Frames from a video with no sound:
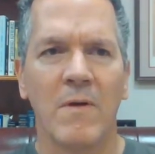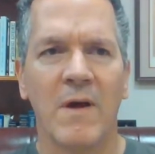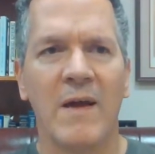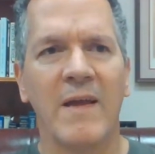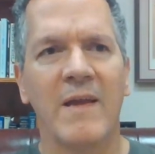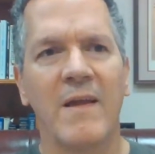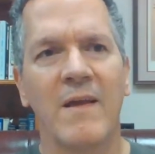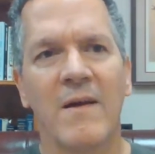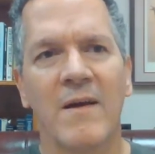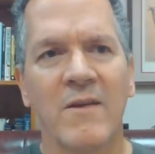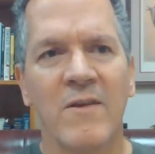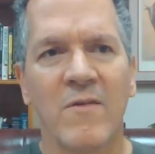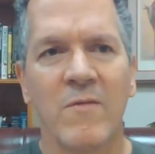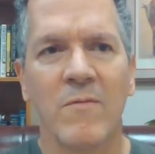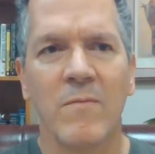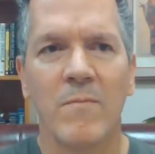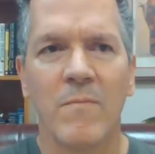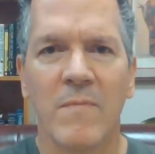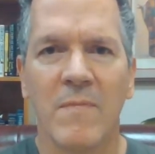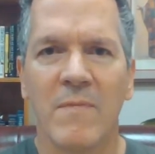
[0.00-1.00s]
I kind
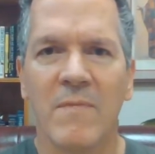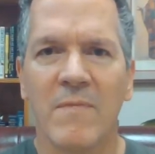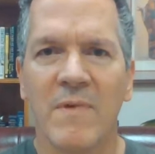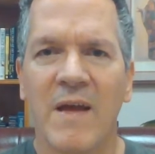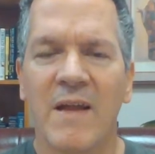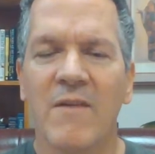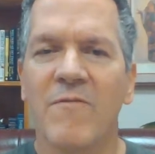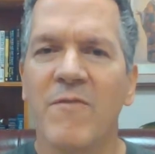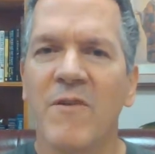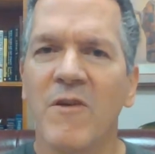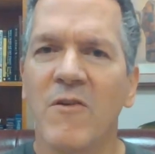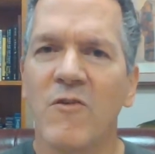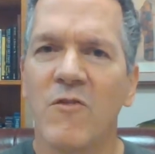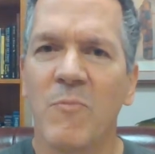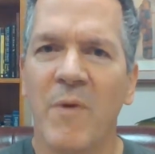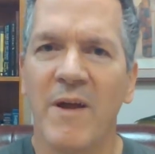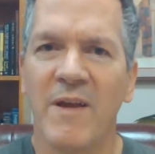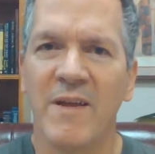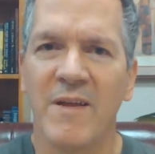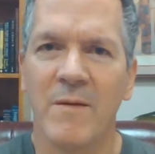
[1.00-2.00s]
of had a fear
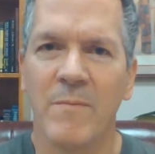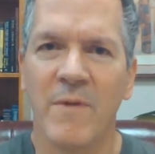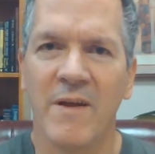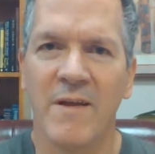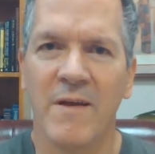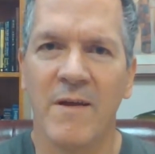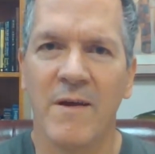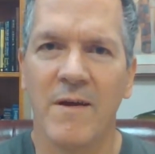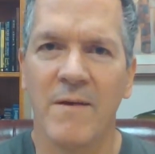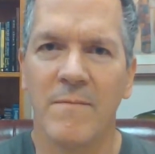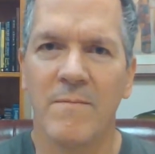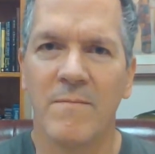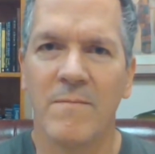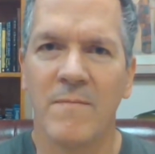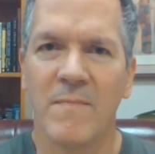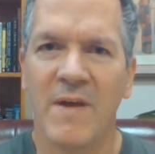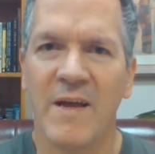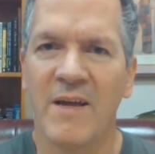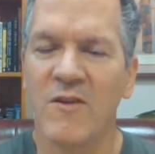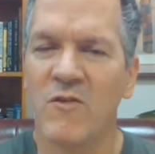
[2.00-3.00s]
spike in my gut.
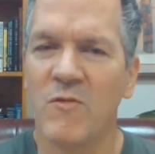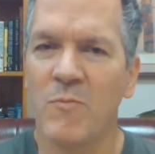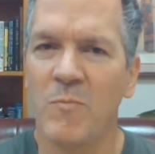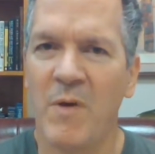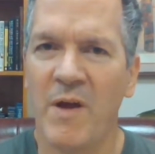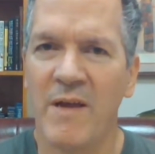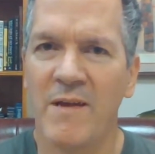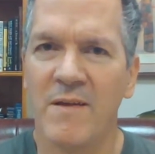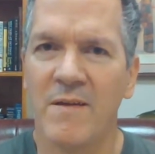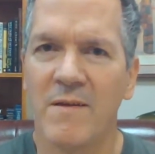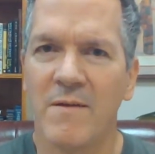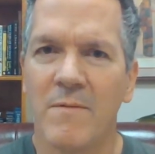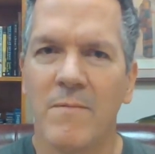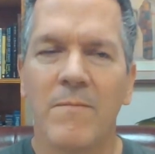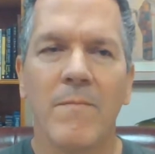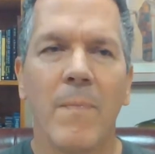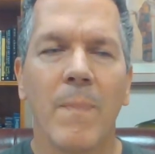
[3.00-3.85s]
I had a spike.